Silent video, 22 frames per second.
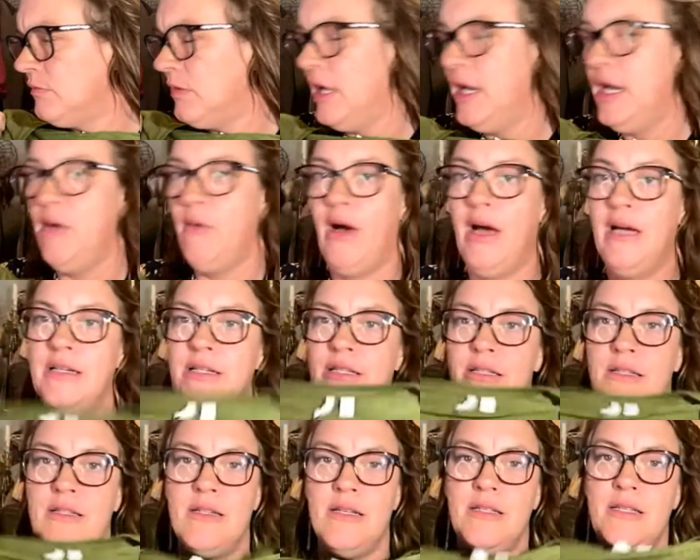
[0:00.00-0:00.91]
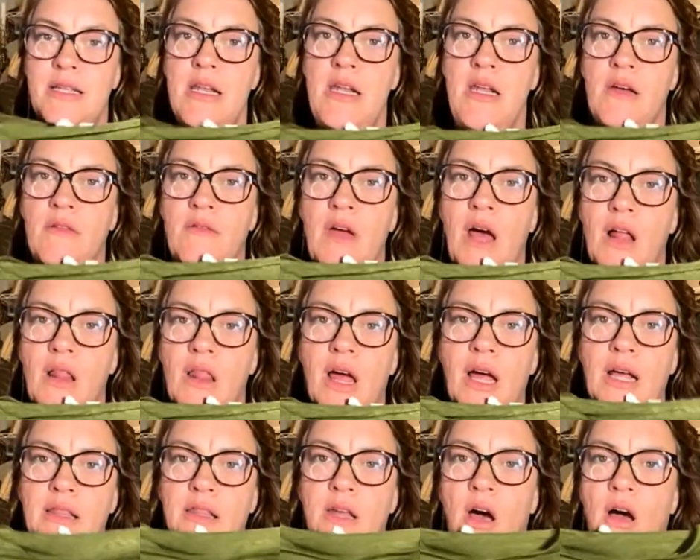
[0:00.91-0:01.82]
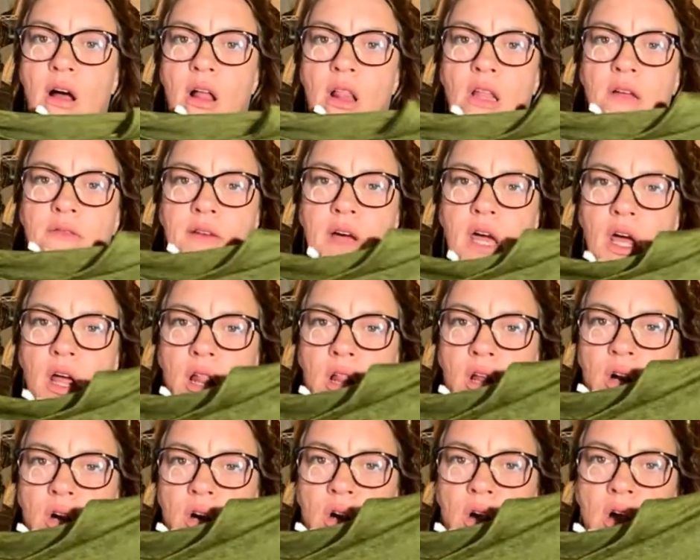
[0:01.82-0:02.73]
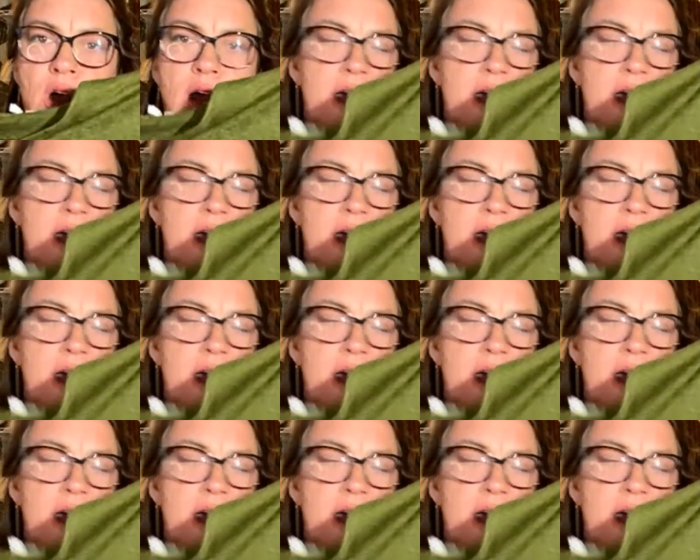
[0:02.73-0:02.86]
Anyways, does any of y'all like the olive color?